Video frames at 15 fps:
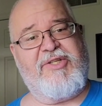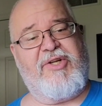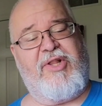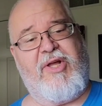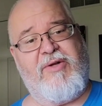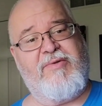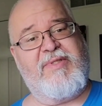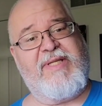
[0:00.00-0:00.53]

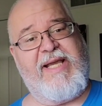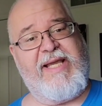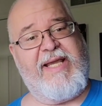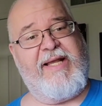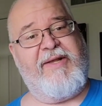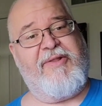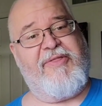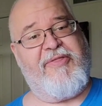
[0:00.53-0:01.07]
clone
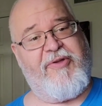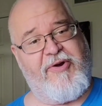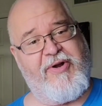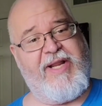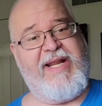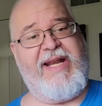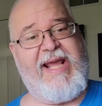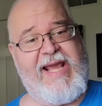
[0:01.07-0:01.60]
taking
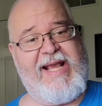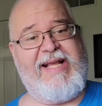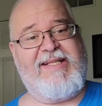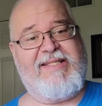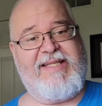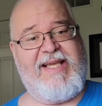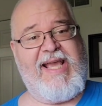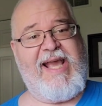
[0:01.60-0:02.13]
30 days
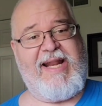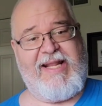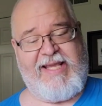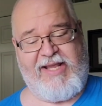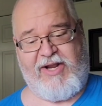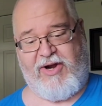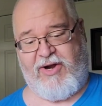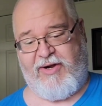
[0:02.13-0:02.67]
to get
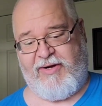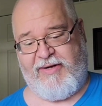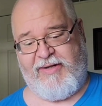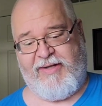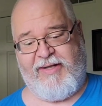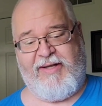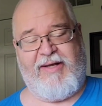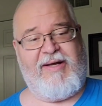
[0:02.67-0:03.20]
here,
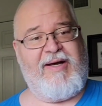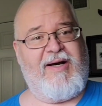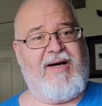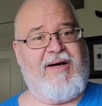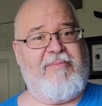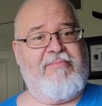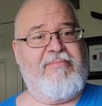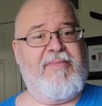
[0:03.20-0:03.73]

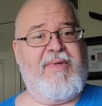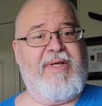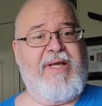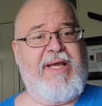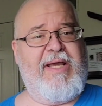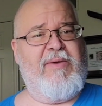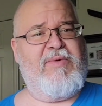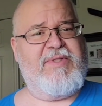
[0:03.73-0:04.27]

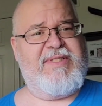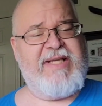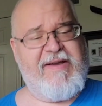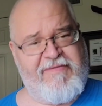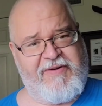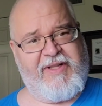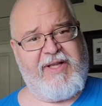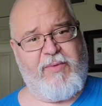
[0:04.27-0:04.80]
it was
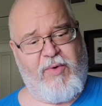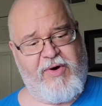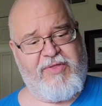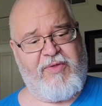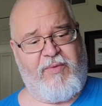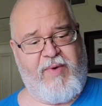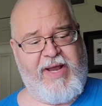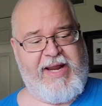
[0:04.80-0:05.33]
definitely worth the
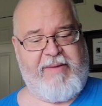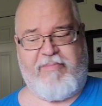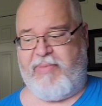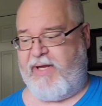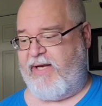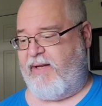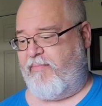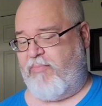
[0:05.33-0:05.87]
wait,
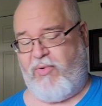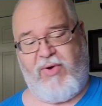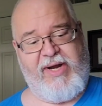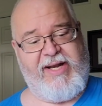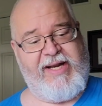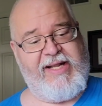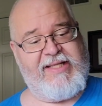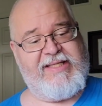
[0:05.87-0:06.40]
but boy,
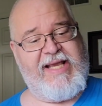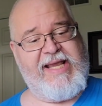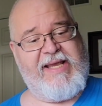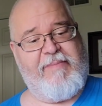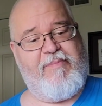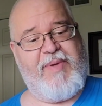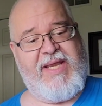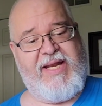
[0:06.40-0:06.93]
did it take a
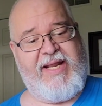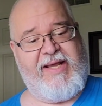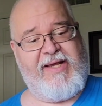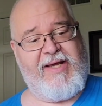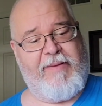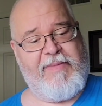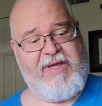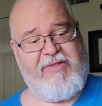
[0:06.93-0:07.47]
beating
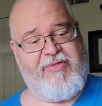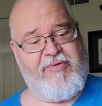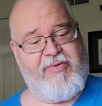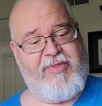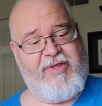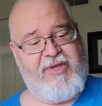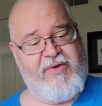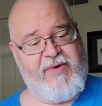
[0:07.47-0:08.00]
coming through
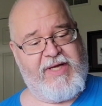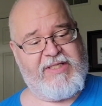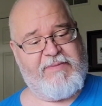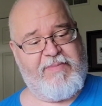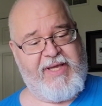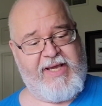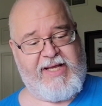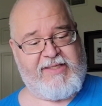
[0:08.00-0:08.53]
the
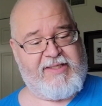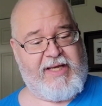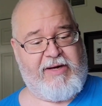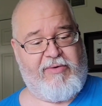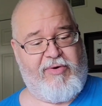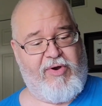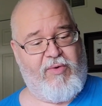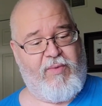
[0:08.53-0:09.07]
USPS. I
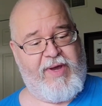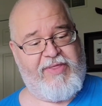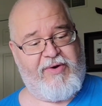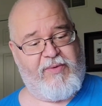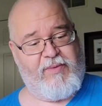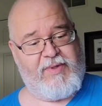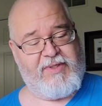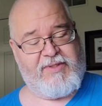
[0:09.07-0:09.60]
don't know whether
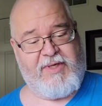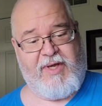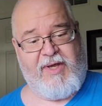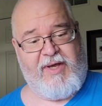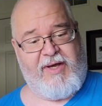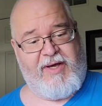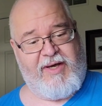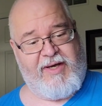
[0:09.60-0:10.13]
it was
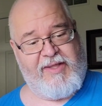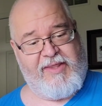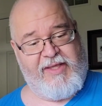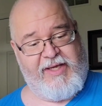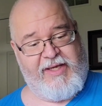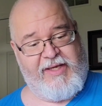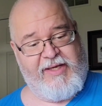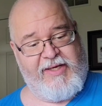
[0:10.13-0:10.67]

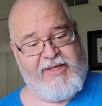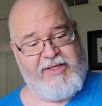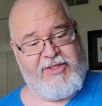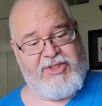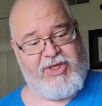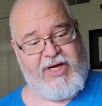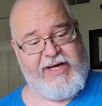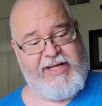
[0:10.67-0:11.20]
the
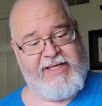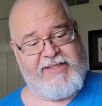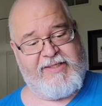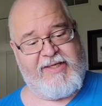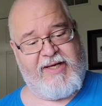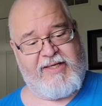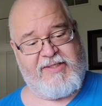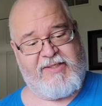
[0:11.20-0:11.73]
Chinese
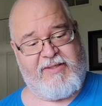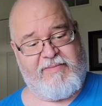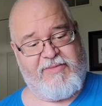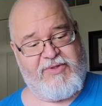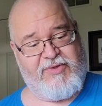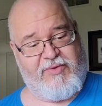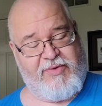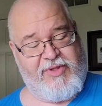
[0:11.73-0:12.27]

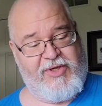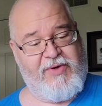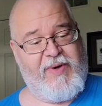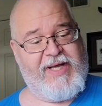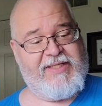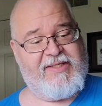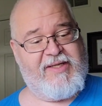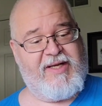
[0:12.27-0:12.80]
customs or the
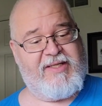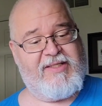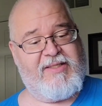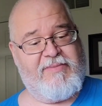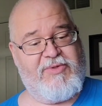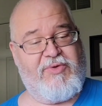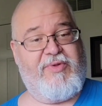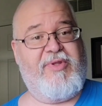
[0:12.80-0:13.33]
US
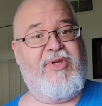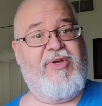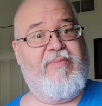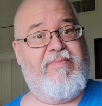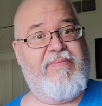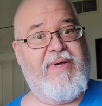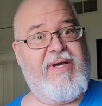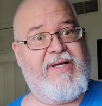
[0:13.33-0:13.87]
customs or the
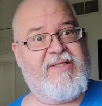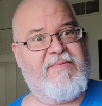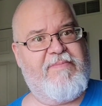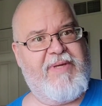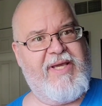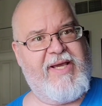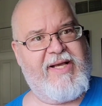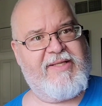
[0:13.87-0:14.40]

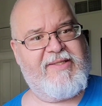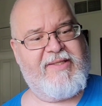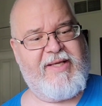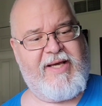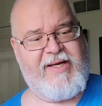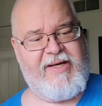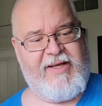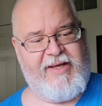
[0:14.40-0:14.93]
USPS
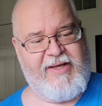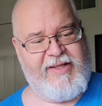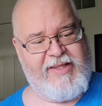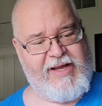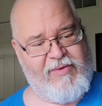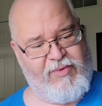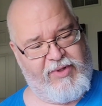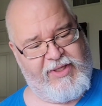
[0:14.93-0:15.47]
that
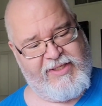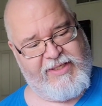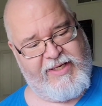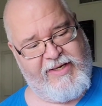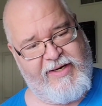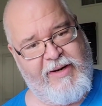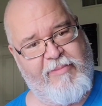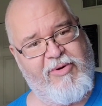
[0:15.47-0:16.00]
really did a
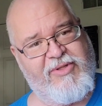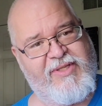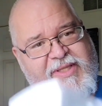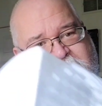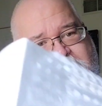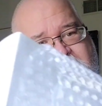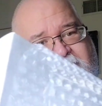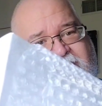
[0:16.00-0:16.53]
number to the
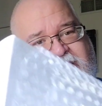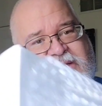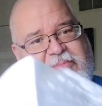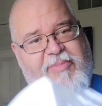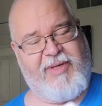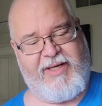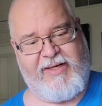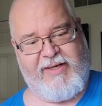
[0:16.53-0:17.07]
box,
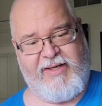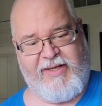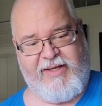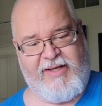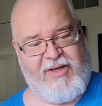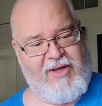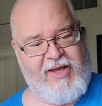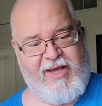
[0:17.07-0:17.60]
but
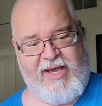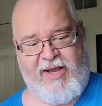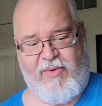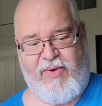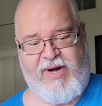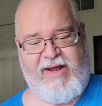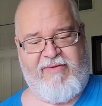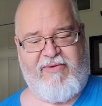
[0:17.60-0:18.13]
hey,
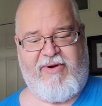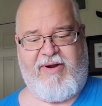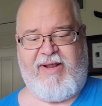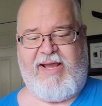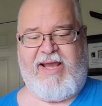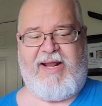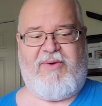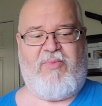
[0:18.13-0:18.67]
whatever.
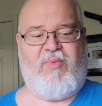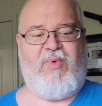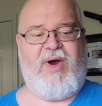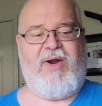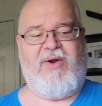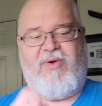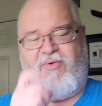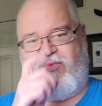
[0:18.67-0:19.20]
And
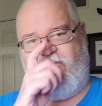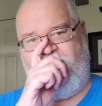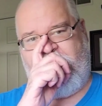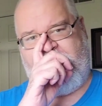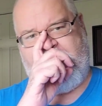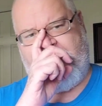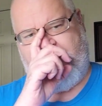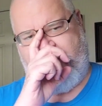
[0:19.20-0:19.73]
what
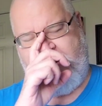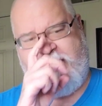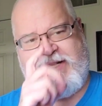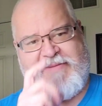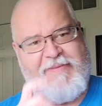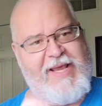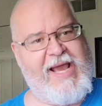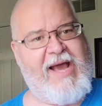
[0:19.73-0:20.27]
really freaked
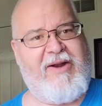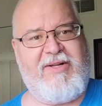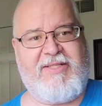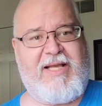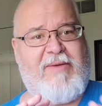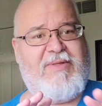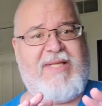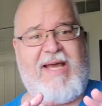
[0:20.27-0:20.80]
me out is
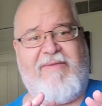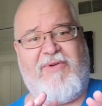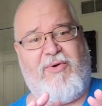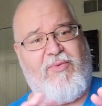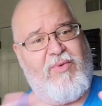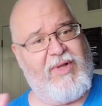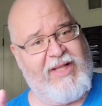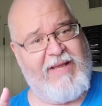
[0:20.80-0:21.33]
I was having a
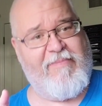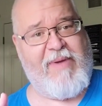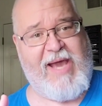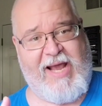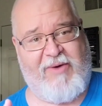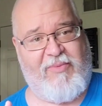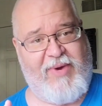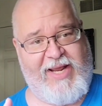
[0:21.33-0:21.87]
really
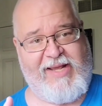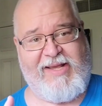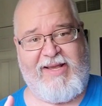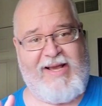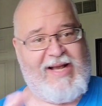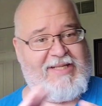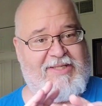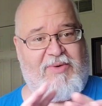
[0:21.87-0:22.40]
bad week
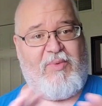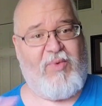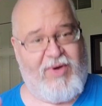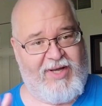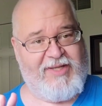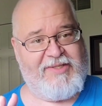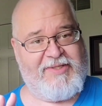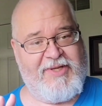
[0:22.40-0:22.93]
as it
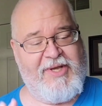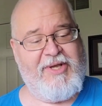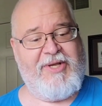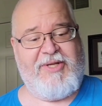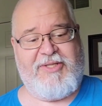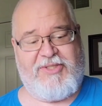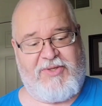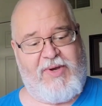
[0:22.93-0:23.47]
was.
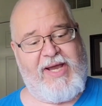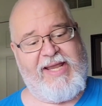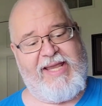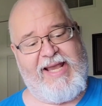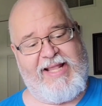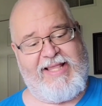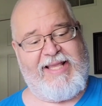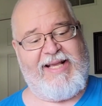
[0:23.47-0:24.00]
So I
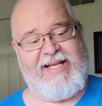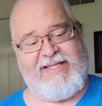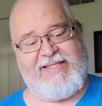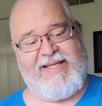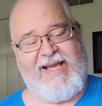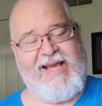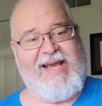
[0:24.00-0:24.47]
get this